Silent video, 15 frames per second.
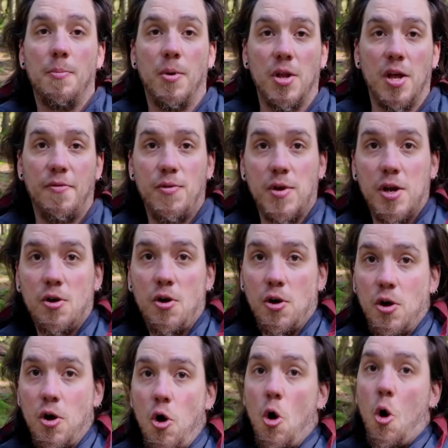But if we're
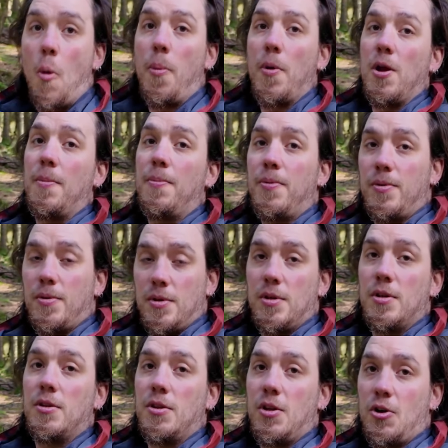gonna open up
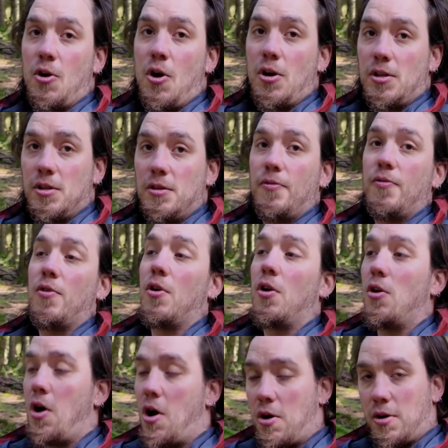the curtain for a
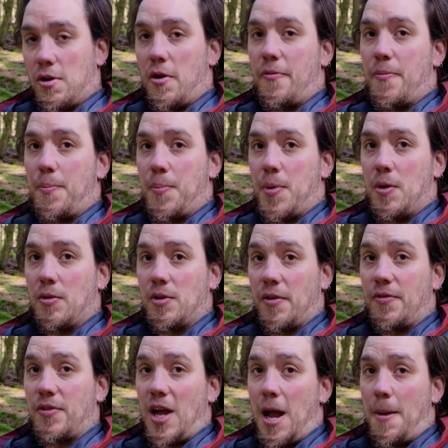longer period
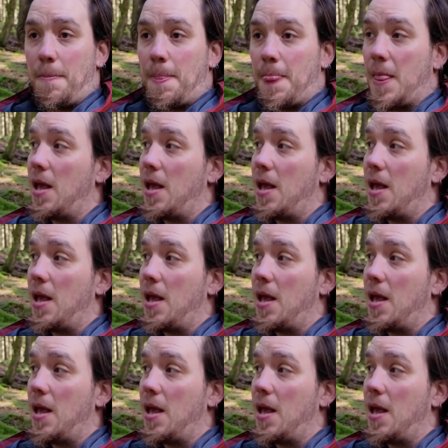of time,